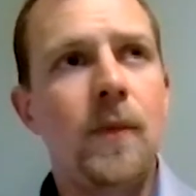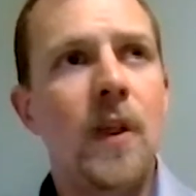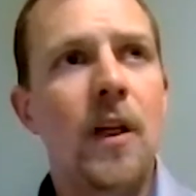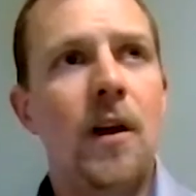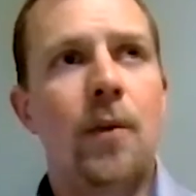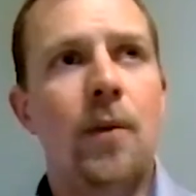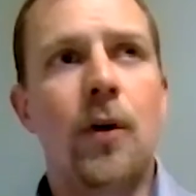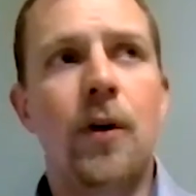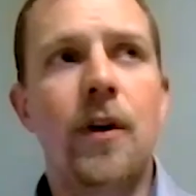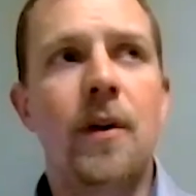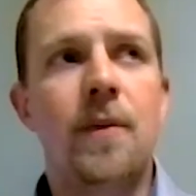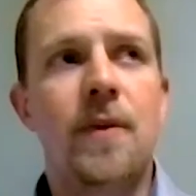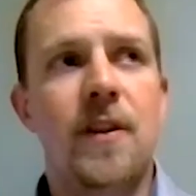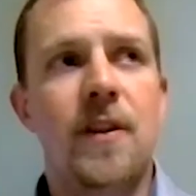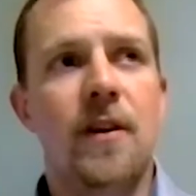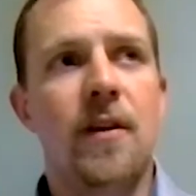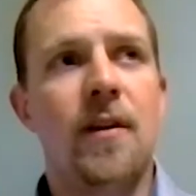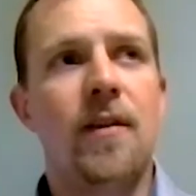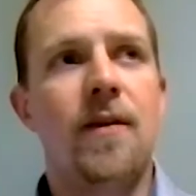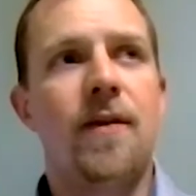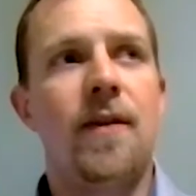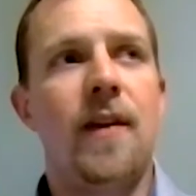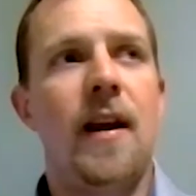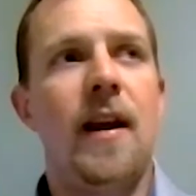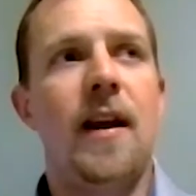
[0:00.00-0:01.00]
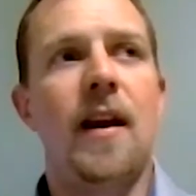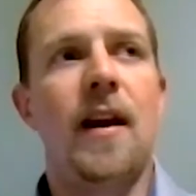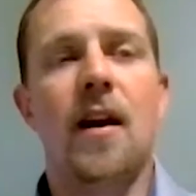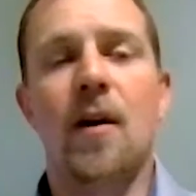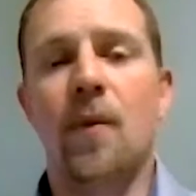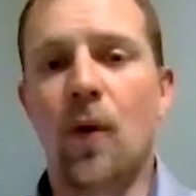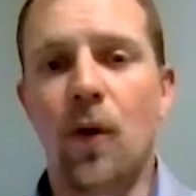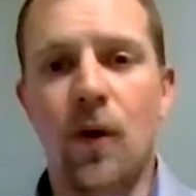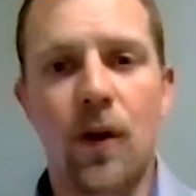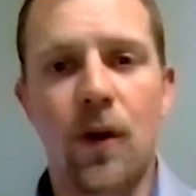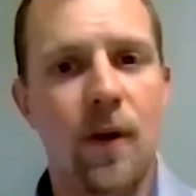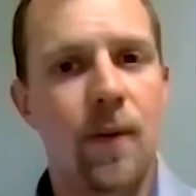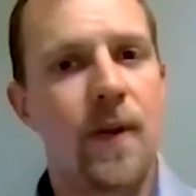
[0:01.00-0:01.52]
ammonium sulfate and
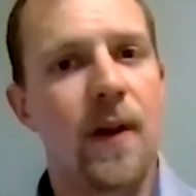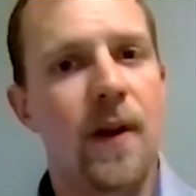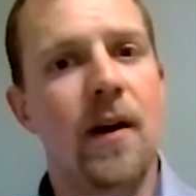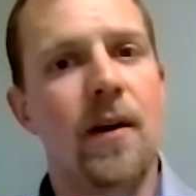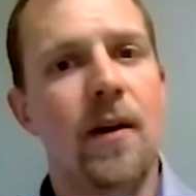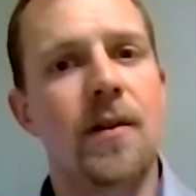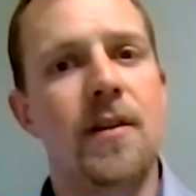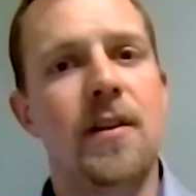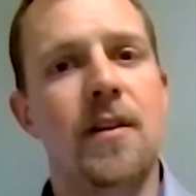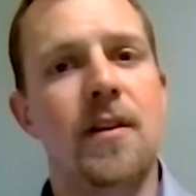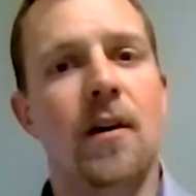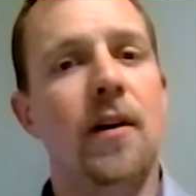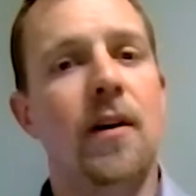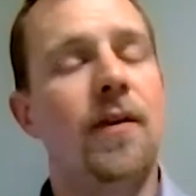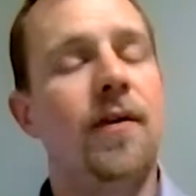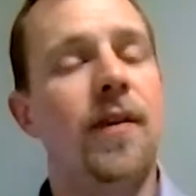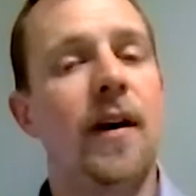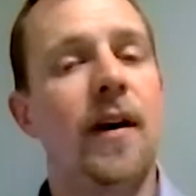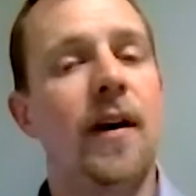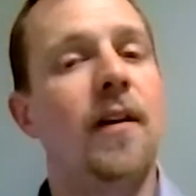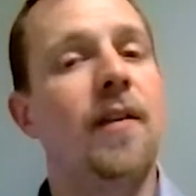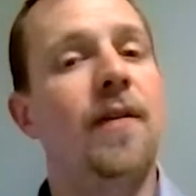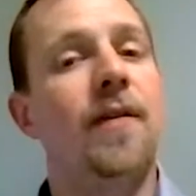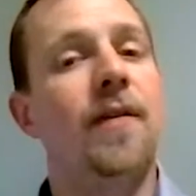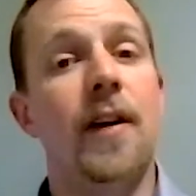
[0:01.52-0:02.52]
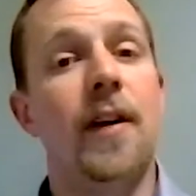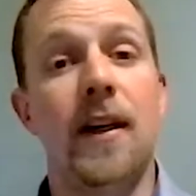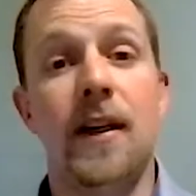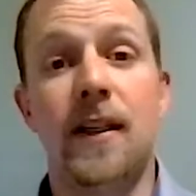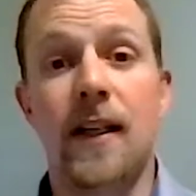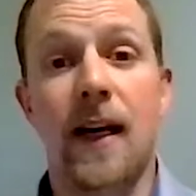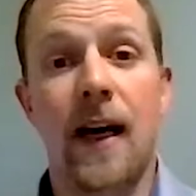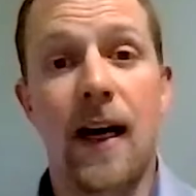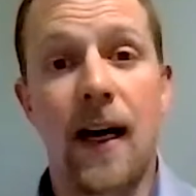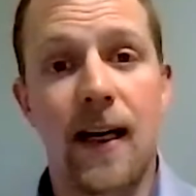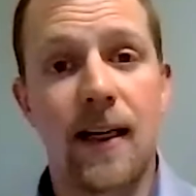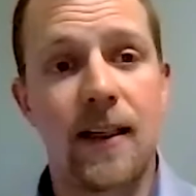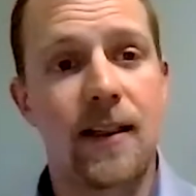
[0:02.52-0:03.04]
ammonium thiosulfate are
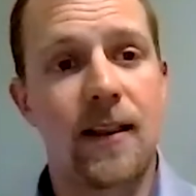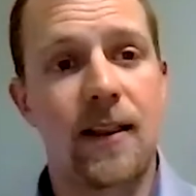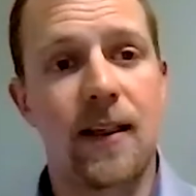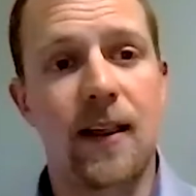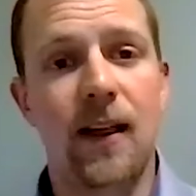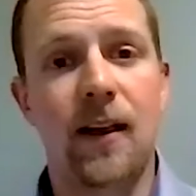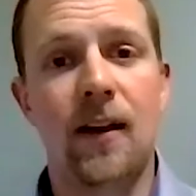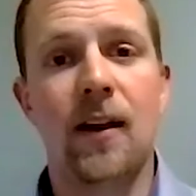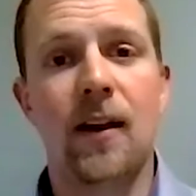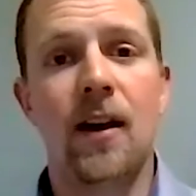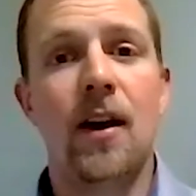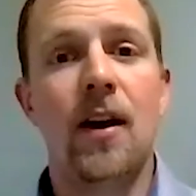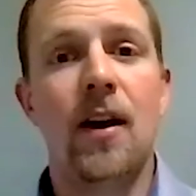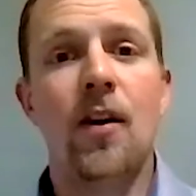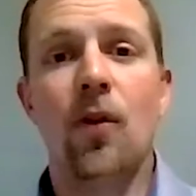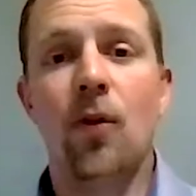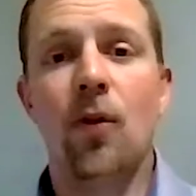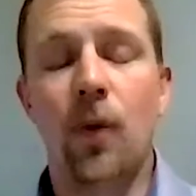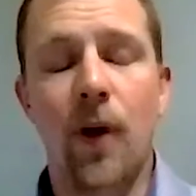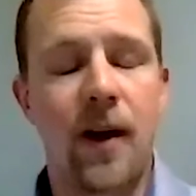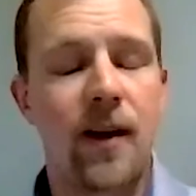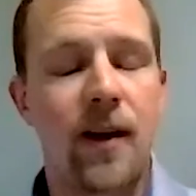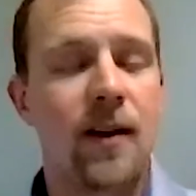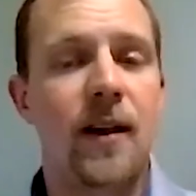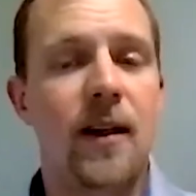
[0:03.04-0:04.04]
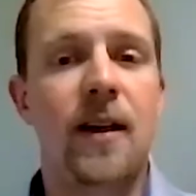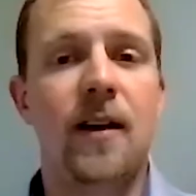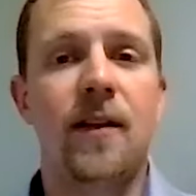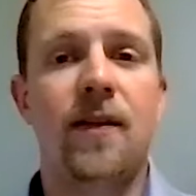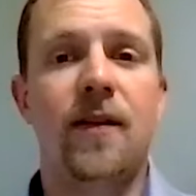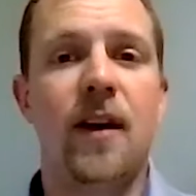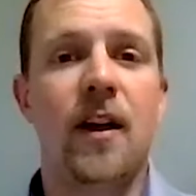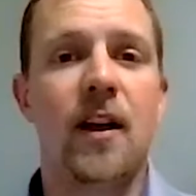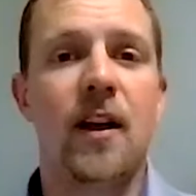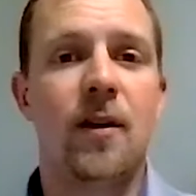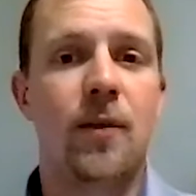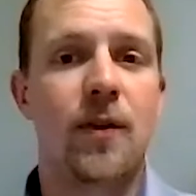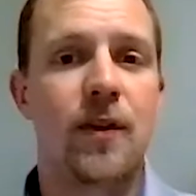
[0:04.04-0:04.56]
fantastic, readily
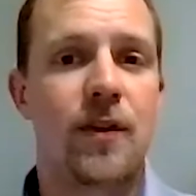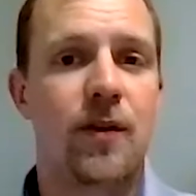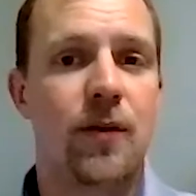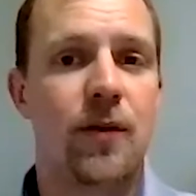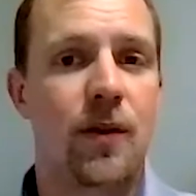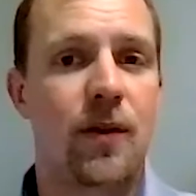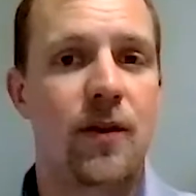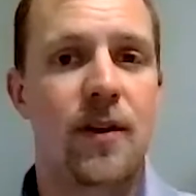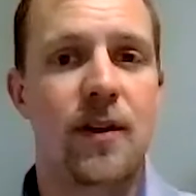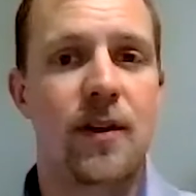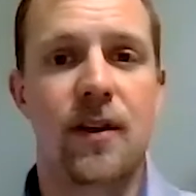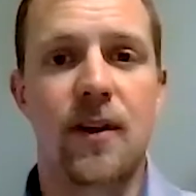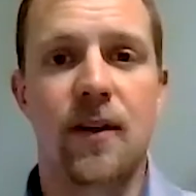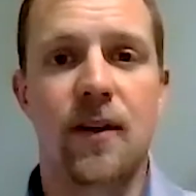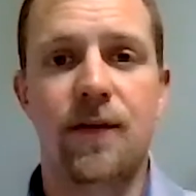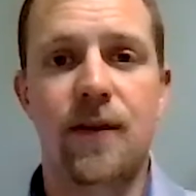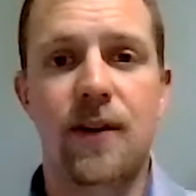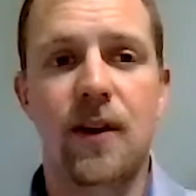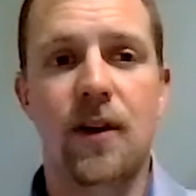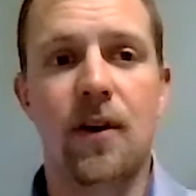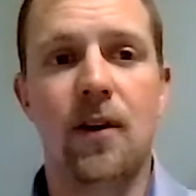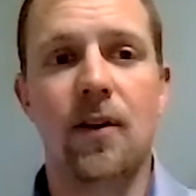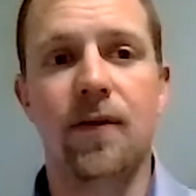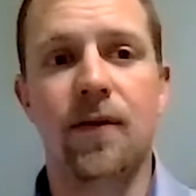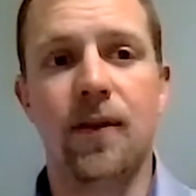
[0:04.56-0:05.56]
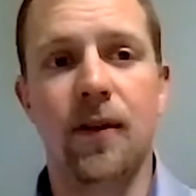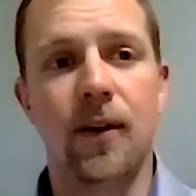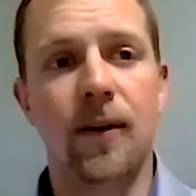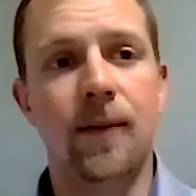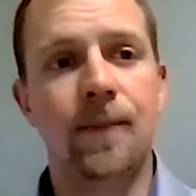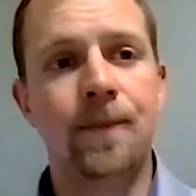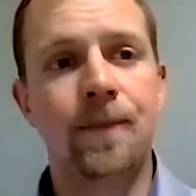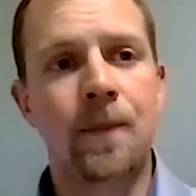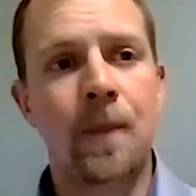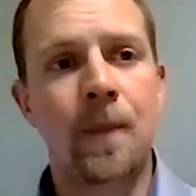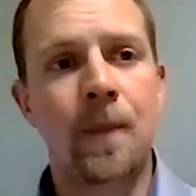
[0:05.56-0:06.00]
available sources of sulfur.